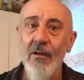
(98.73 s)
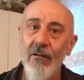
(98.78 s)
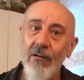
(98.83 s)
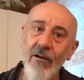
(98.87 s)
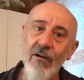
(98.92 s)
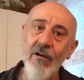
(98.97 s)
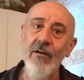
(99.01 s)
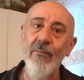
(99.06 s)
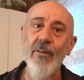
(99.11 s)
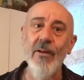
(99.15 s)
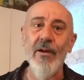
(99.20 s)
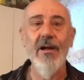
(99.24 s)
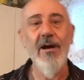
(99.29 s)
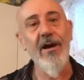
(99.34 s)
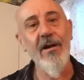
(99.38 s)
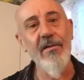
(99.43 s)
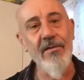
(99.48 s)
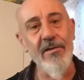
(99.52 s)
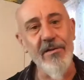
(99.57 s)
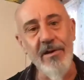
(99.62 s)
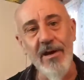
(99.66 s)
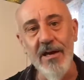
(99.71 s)

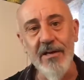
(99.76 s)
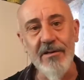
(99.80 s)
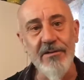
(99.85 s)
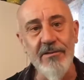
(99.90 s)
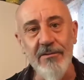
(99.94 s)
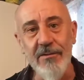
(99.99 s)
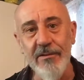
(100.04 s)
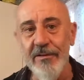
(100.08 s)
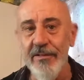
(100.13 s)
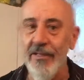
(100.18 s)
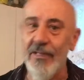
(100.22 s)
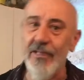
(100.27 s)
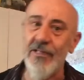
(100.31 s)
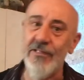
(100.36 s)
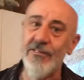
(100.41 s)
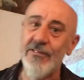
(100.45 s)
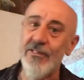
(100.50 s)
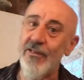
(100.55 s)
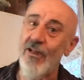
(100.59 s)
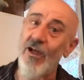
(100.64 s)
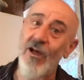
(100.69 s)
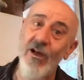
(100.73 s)
how they're not doing
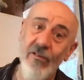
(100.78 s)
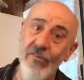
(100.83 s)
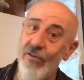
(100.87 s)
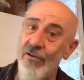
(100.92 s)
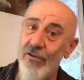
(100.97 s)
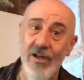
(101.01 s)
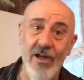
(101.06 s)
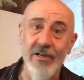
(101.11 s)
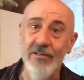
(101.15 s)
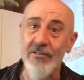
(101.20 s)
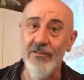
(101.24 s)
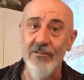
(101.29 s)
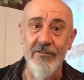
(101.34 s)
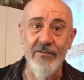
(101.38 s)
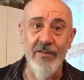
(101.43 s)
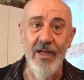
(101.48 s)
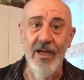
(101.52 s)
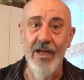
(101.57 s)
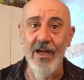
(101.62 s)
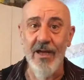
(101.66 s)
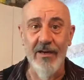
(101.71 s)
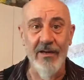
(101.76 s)
this and how they're not doing
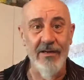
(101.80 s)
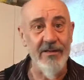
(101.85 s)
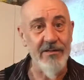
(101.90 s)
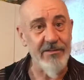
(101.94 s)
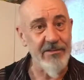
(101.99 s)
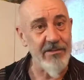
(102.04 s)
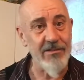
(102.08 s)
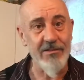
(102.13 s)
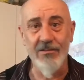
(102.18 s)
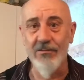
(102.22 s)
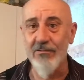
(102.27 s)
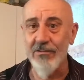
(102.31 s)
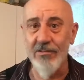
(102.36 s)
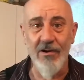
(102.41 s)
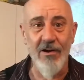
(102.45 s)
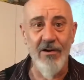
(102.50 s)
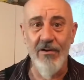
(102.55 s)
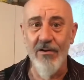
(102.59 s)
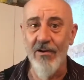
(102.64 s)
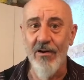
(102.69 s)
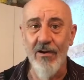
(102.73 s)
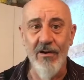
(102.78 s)
that, and it's just so
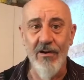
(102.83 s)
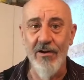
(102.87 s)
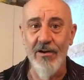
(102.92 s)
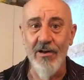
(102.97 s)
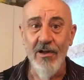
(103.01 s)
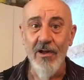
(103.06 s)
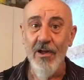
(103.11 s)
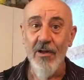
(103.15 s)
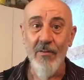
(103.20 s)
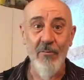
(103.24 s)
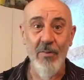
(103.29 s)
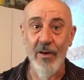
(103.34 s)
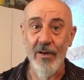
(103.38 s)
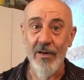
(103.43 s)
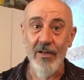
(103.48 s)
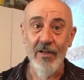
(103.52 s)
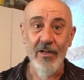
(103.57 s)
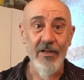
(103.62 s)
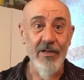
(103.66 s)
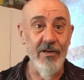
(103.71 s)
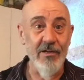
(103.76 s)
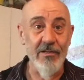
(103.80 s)
darn hard. But
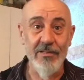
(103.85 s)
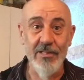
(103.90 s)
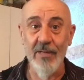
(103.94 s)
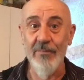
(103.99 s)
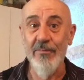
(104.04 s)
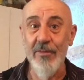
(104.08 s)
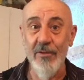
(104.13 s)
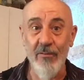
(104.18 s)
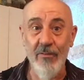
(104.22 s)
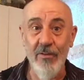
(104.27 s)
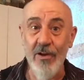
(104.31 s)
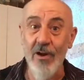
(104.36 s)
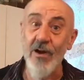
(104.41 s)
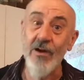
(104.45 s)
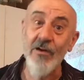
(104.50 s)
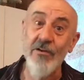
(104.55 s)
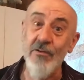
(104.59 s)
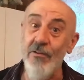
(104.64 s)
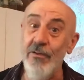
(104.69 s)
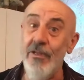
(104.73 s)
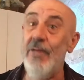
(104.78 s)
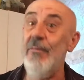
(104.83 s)
here's something we are
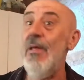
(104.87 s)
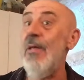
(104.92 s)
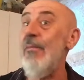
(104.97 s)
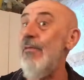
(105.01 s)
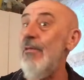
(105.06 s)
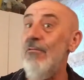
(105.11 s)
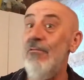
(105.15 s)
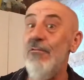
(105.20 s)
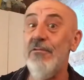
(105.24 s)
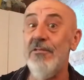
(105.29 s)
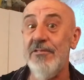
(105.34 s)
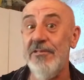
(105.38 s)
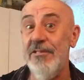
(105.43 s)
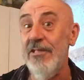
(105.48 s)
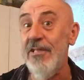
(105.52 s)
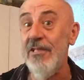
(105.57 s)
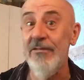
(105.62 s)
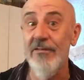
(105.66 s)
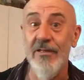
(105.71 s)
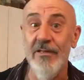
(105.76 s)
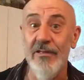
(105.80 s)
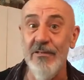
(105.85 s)
doing, and maybe you won't
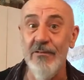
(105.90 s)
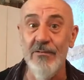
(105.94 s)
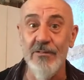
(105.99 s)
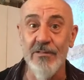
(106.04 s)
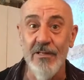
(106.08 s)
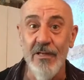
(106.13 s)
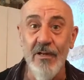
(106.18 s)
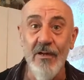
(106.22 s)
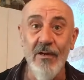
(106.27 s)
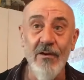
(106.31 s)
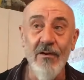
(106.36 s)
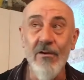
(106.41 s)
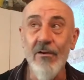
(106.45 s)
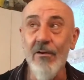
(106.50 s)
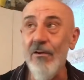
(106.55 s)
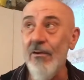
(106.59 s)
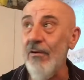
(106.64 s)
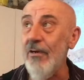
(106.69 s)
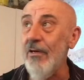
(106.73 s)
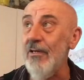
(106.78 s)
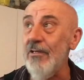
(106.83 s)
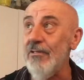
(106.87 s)
see it in the news.
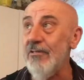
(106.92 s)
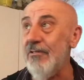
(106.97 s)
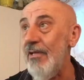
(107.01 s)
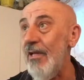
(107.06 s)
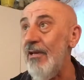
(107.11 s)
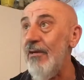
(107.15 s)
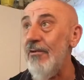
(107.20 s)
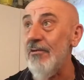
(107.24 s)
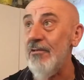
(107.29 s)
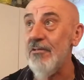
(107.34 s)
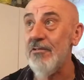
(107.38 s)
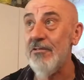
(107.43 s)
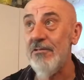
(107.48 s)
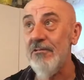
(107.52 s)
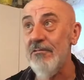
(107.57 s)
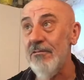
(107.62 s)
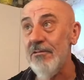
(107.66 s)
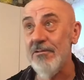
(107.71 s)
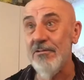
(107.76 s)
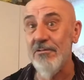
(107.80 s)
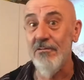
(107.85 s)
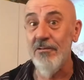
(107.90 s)
Her and the senator
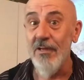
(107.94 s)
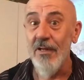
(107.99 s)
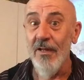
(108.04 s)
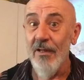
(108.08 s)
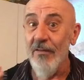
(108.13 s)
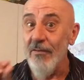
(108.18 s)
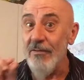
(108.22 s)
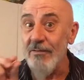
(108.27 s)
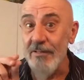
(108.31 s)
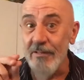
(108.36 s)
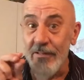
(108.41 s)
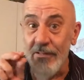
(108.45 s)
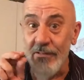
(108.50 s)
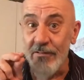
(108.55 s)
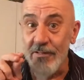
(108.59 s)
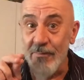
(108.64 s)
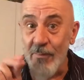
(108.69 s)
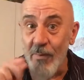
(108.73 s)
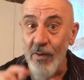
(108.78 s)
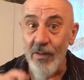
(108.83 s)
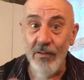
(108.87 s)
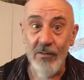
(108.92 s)
so-and-so, there's a little
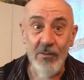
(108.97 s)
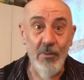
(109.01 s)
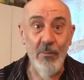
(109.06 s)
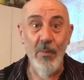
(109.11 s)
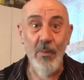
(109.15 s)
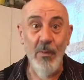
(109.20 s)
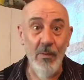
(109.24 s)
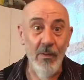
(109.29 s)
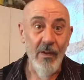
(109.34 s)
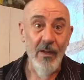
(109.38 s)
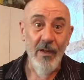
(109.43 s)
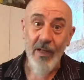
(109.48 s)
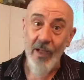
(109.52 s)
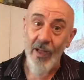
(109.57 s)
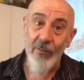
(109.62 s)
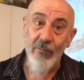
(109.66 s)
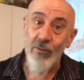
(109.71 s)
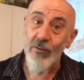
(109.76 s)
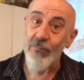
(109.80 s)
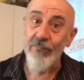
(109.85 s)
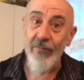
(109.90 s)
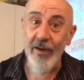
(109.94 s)
small loophole,
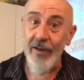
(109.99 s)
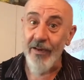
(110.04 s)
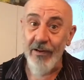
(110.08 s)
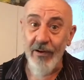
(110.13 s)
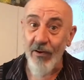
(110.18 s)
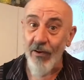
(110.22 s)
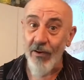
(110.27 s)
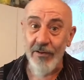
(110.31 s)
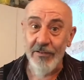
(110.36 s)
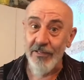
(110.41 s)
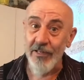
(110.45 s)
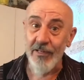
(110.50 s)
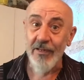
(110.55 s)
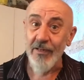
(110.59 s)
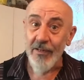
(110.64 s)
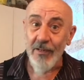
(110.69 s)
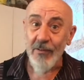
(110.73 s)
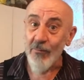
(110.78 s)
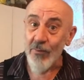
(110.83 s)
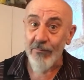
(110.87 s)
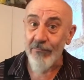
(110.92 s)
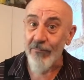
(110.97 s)
and we're fighting hard
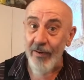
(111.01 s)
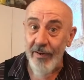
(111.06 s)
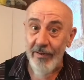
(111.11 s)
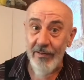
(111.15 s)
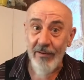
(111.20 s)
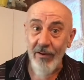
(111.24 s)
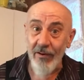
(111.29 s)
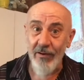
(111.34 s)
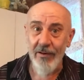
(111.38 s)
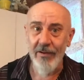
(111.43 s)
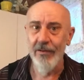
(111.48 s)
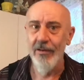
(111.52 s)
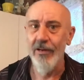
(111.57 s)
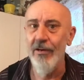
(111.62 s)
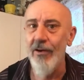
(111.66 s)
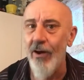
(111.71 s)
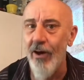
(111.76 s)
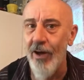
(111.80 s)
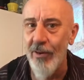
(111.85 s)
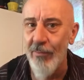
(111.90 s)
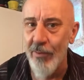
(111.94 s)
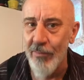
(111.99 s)
in
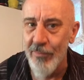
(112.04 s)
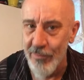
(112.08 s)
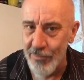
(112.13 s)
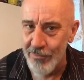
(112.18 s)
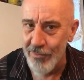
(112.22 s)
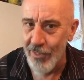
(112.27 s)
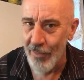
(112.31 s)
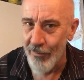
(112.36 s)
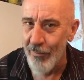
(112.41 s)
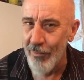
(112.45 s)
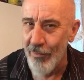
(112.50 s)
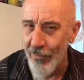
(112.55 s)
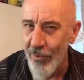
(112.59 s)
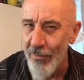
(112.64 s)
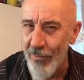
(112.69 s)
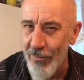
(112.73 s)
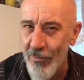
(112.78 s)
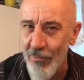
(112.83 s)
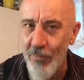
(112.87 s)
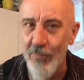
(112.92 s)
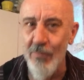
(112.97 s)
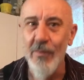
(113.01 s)
Ottawa this time at our
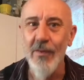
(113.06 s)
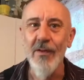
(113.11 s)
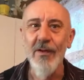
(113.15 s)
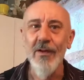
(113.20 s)
other home.